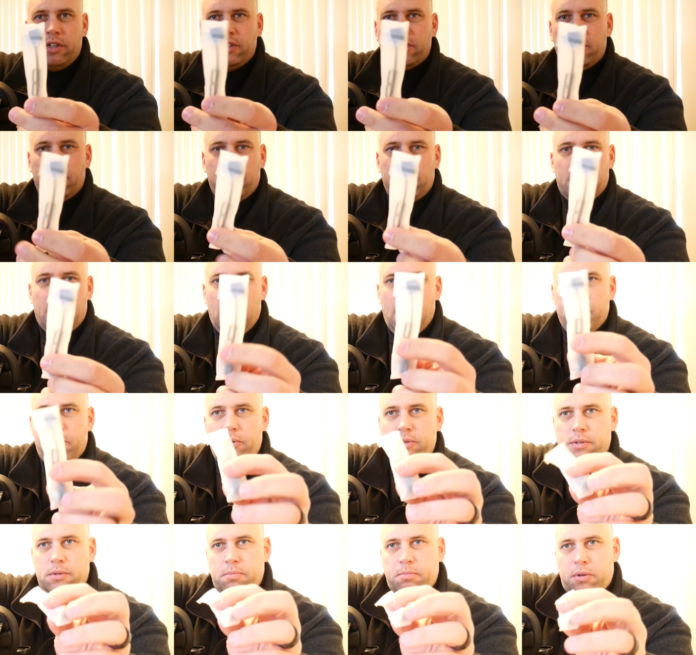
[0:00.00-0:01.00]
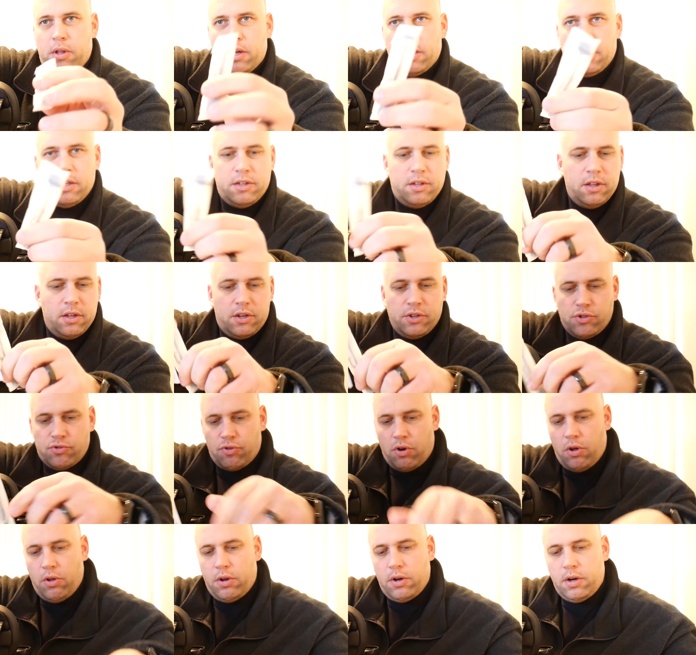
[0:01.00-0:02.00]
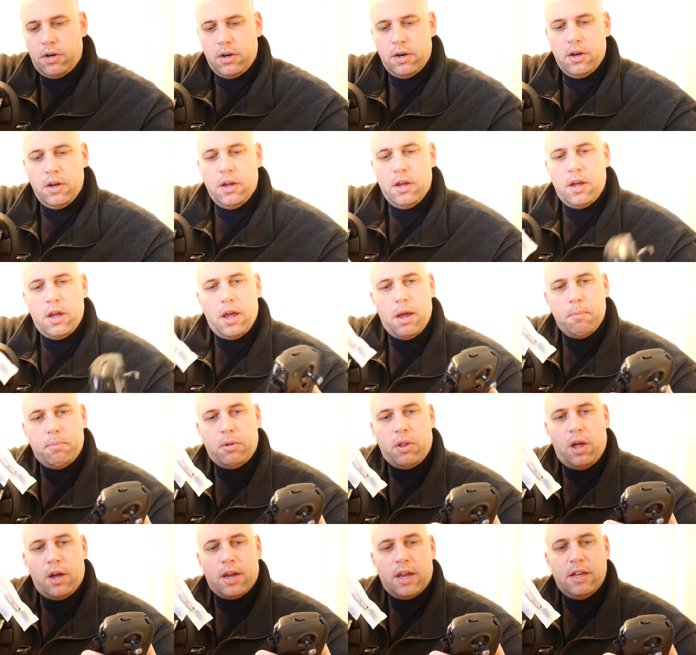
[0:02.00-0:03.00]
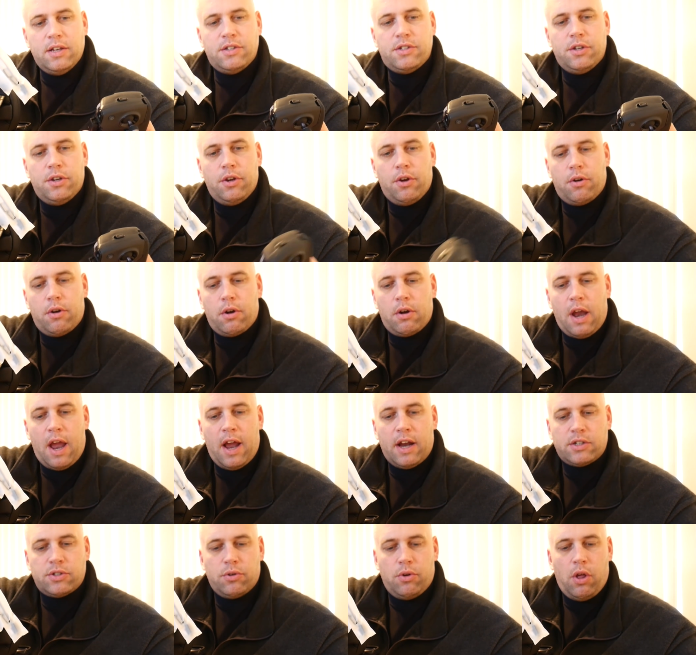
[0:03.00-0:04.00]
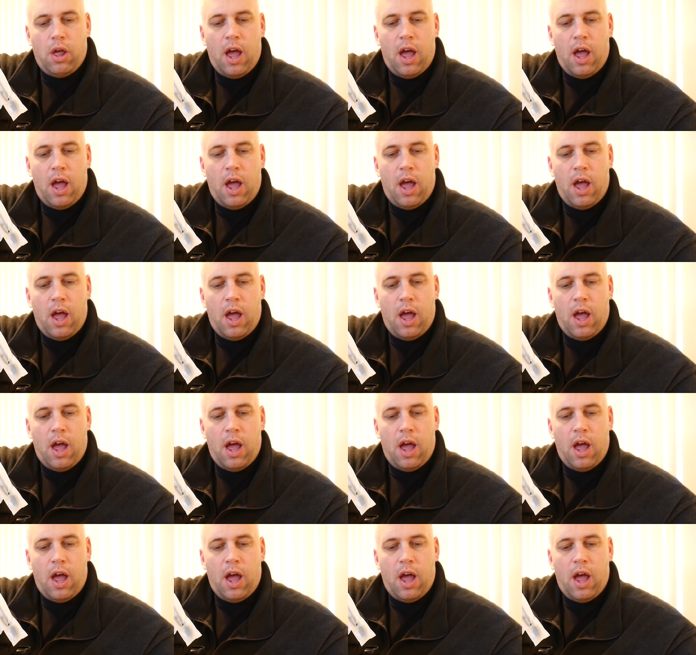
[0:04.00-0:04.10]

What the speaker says: These little cables plug into the controller and plug into your actual